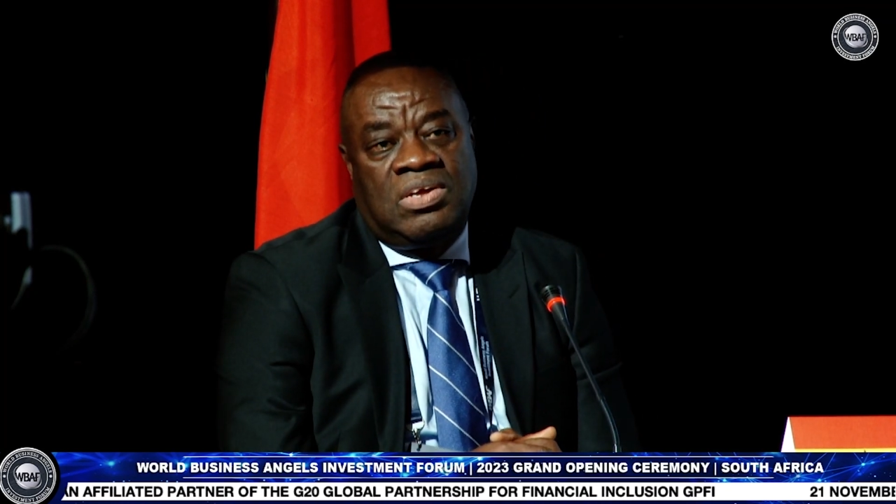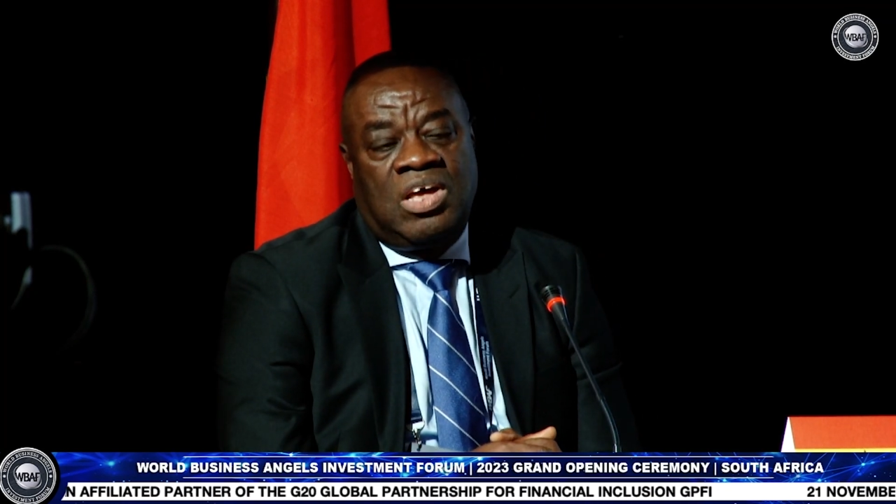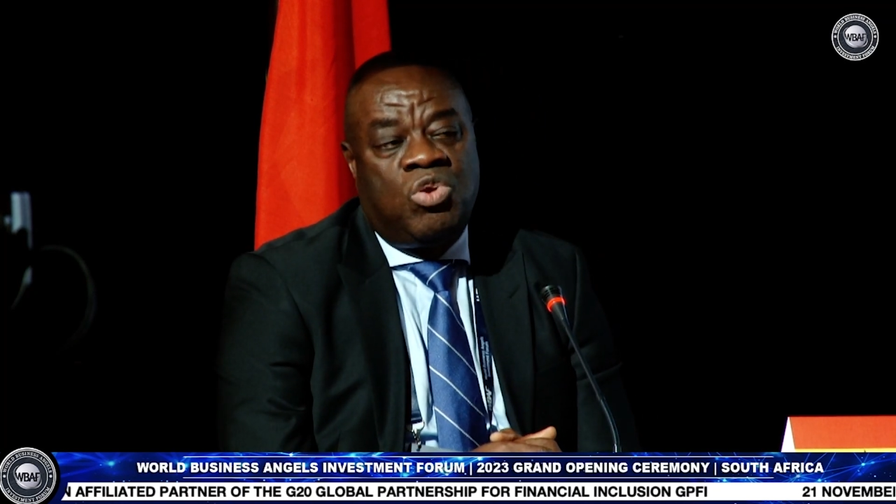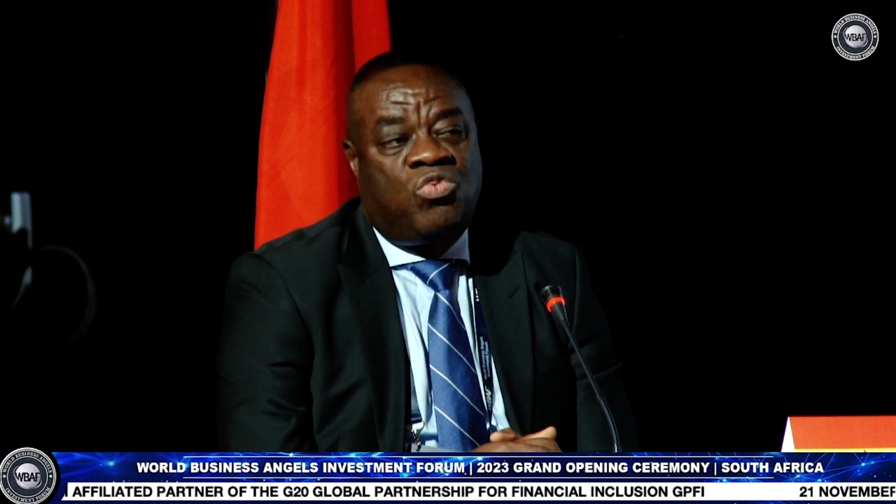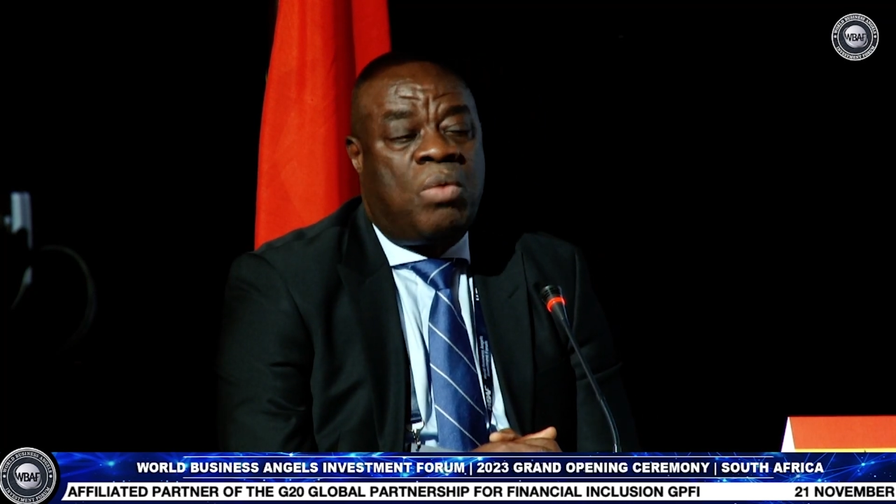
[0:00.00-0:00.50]
And
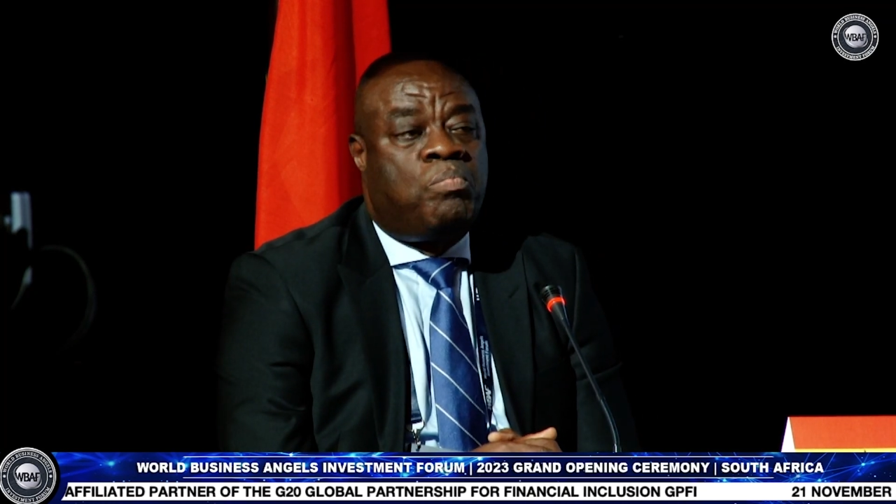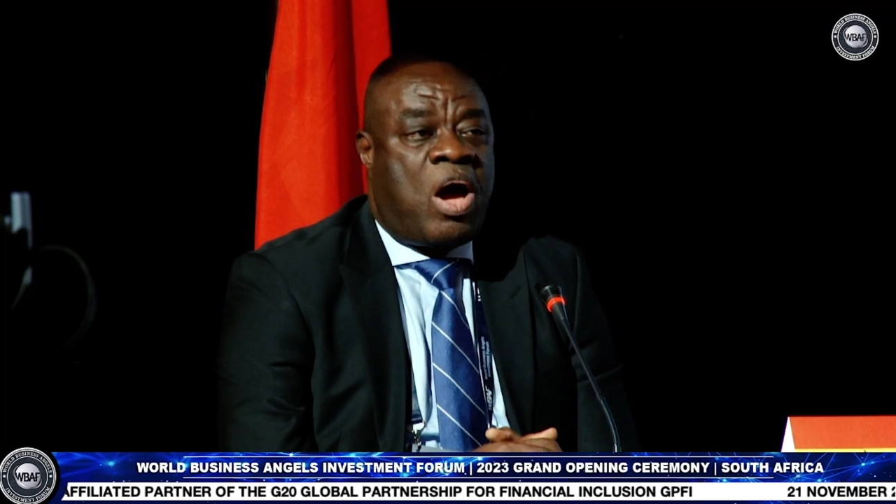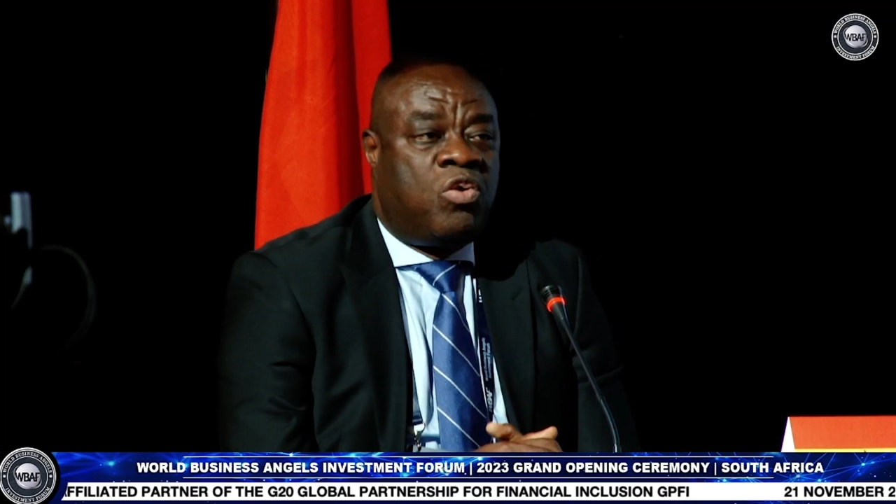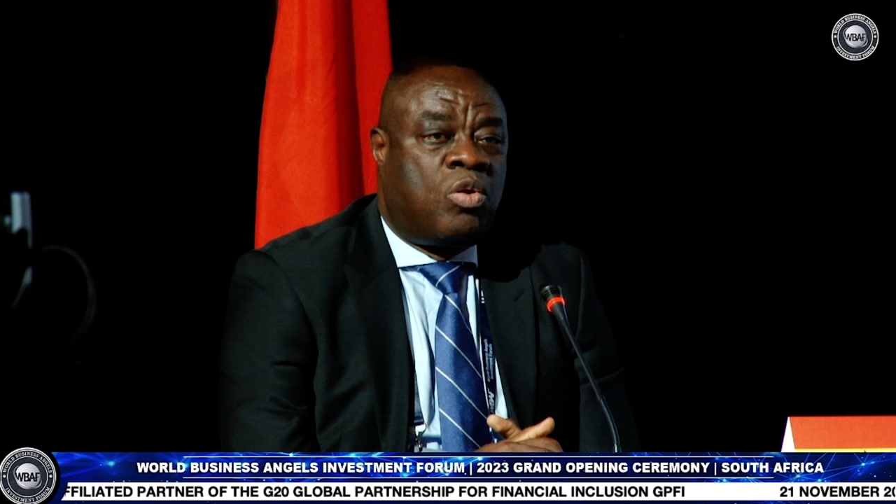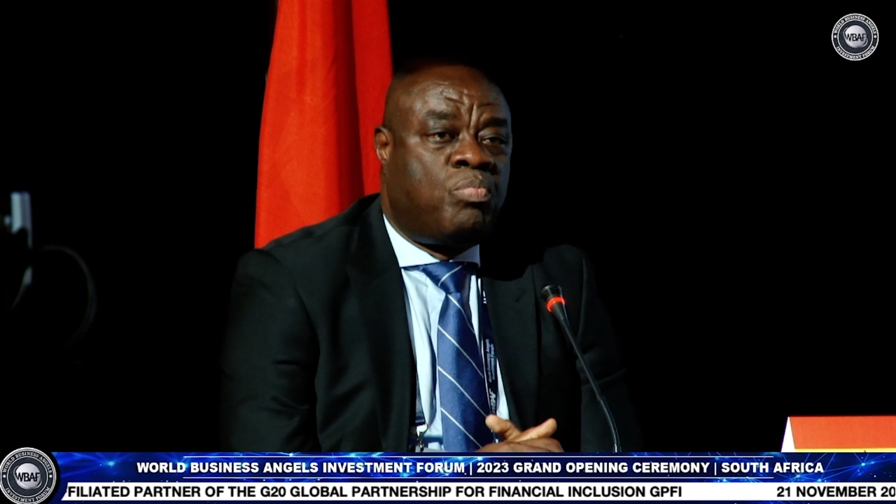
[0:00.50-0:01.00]
we need to
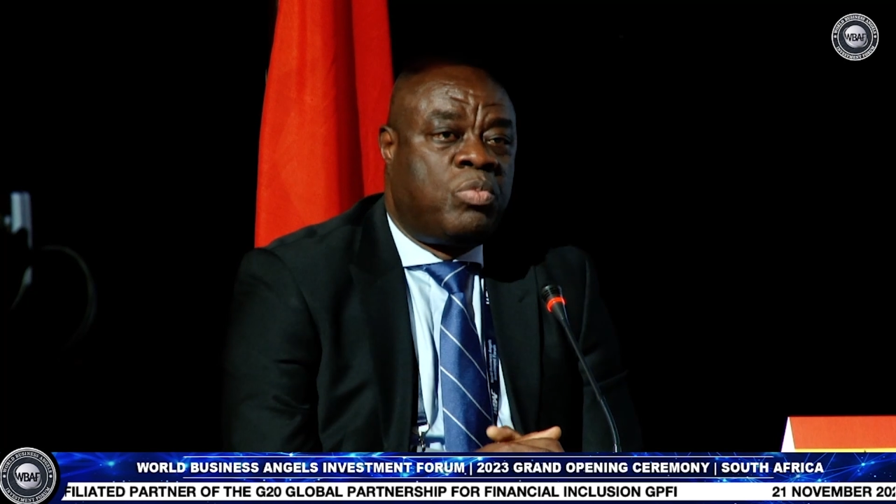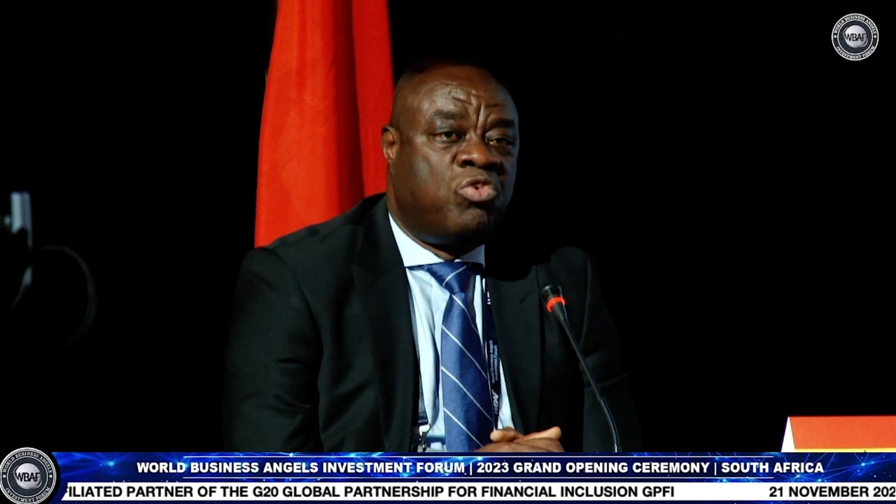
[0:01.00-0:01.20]
empower young people